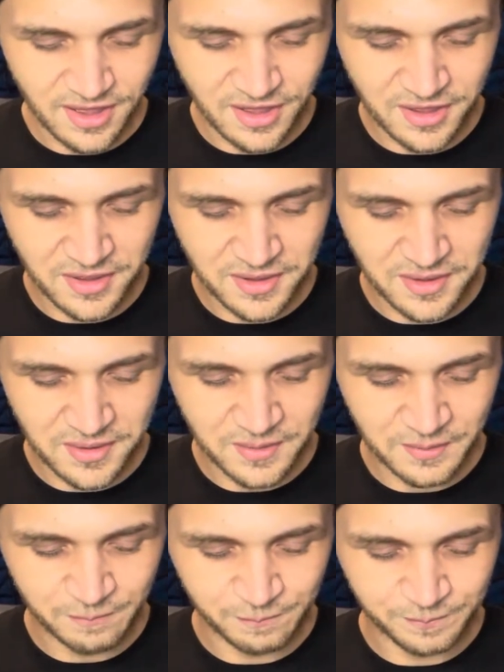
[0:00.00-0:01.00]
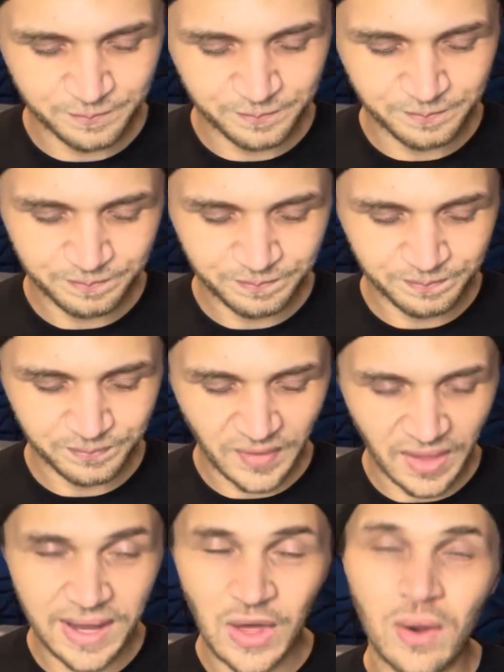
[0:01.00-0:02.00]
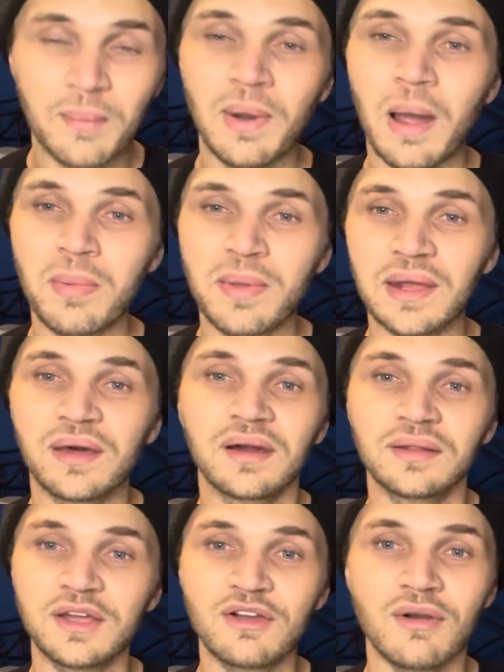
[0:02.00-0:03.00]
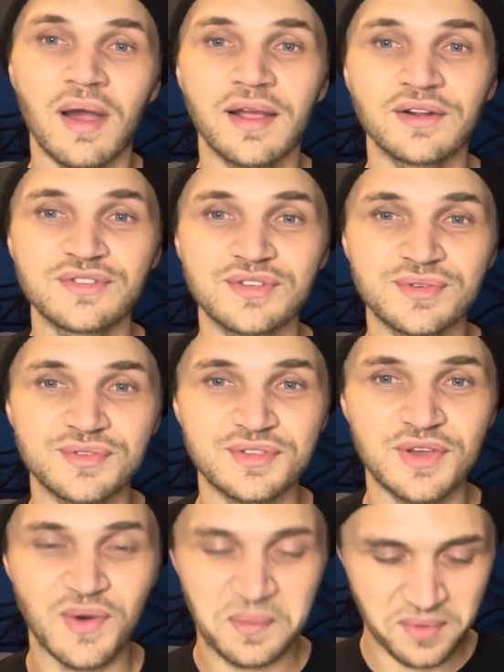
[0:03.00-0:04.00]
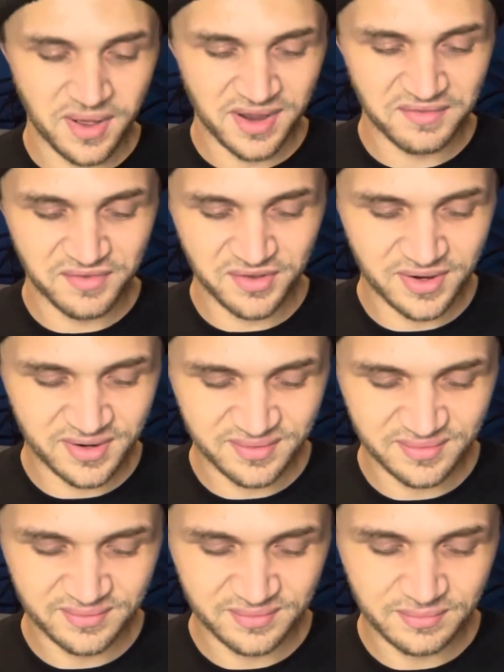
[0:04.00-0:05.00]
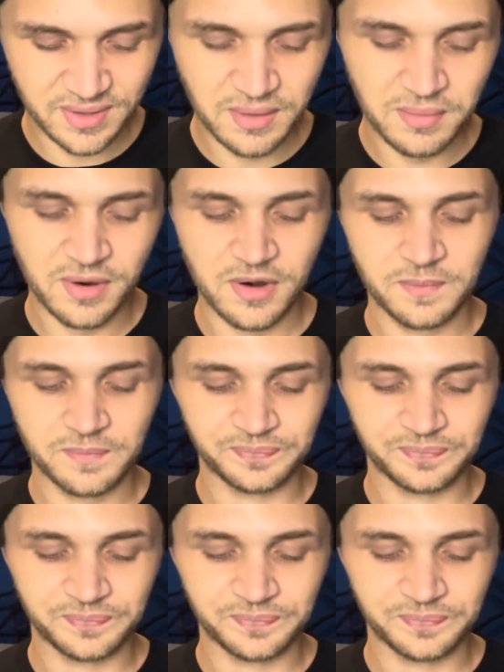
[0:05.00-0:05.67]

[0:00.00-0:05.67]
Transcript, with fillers: Um, I know I'm probably an ugly crier too, so I'm not even gonna blame her.